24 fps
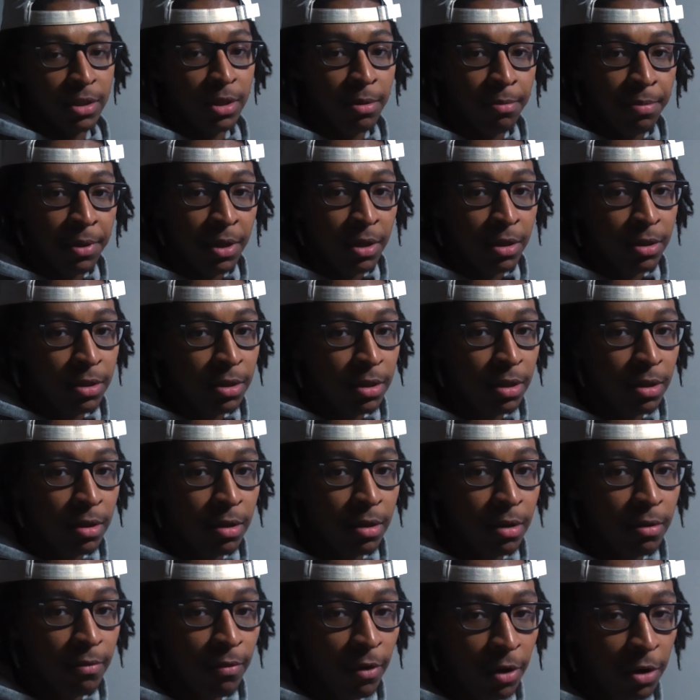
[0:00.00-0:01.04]
in peace,
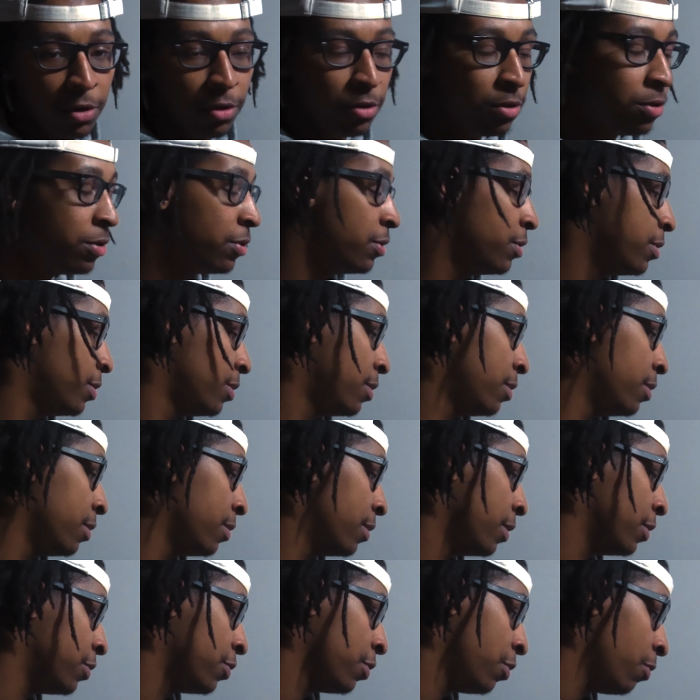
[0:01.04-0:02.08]
Rutgers.
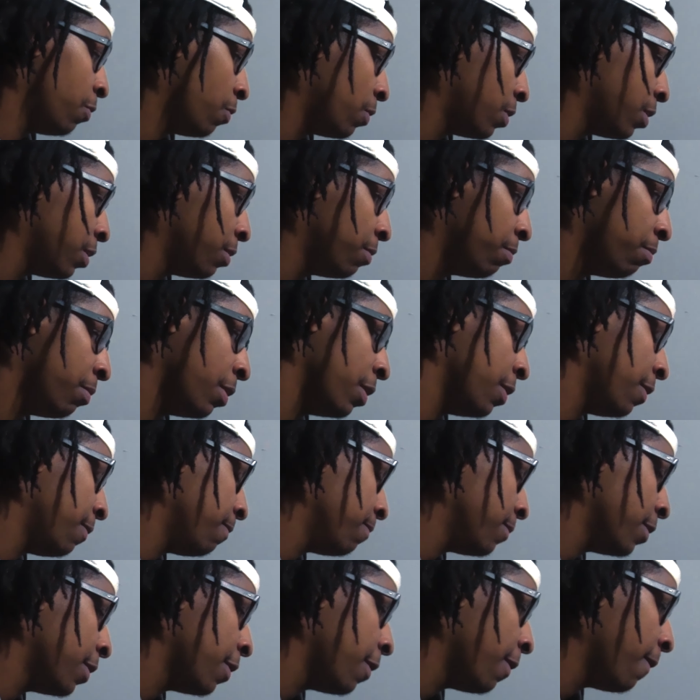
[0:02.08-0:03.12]
They should have won, but
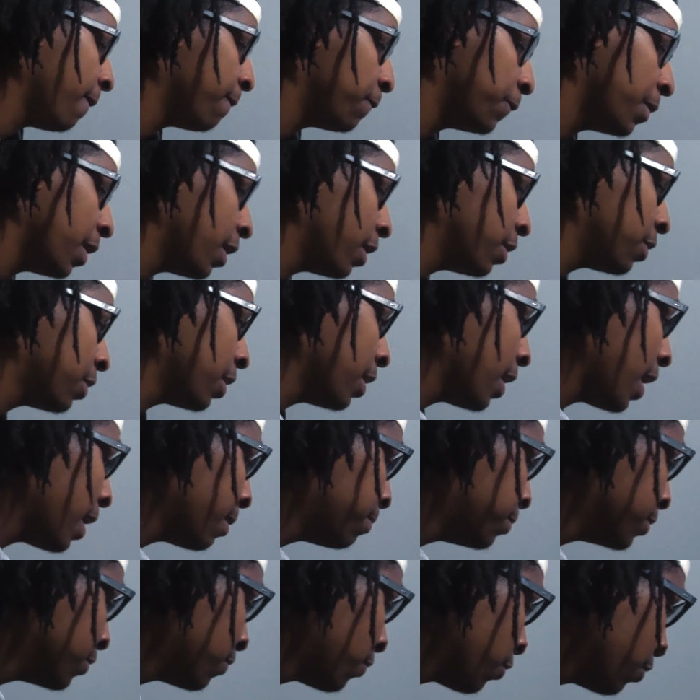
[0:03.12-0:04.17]
everything
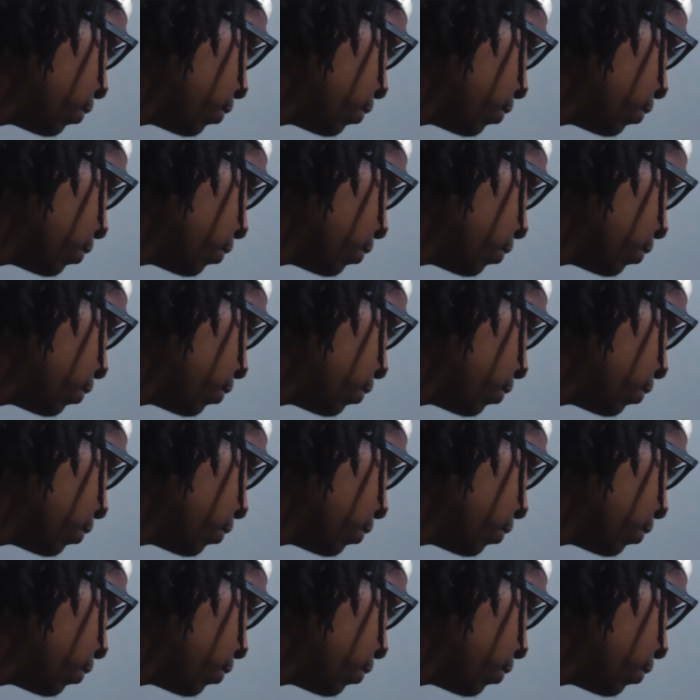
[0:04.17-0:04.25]
happens for